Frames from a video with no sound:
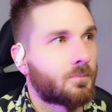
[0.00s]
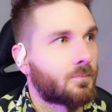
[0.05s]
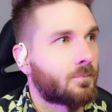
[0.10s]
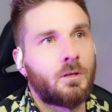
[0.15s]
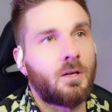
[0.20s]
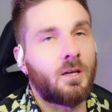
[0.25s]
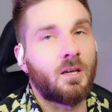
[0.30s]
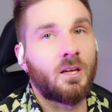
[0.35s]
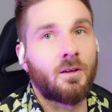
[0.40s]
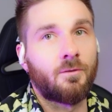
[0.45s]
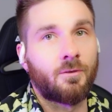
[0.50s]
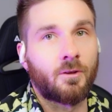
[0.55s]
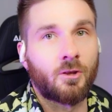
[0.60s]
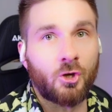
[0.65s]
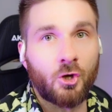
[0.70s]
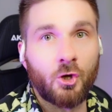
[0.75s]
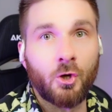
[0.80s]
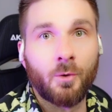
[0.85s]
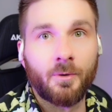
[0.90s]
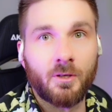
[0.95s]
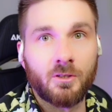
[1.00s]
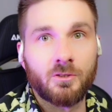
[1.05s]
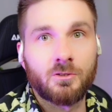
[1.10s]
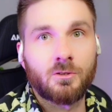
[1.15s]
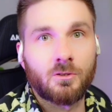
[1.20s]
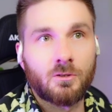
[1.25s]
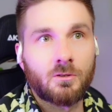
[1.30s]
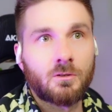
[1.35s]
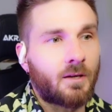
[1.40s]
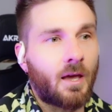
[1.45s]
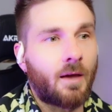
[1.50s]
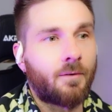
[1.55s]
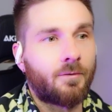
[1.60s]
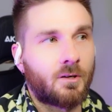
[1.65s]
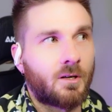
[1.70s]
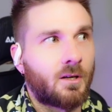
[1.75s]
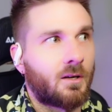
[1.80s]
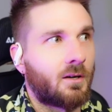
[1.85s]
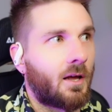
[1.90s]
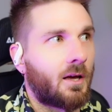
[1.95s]
even the humans gave
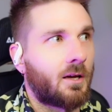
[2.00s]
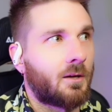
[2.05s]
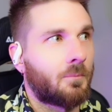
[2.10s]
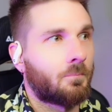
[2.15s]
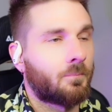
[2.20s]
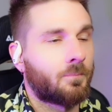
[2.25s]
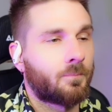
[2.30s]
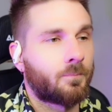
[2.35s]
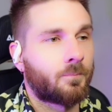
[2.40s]
it a name.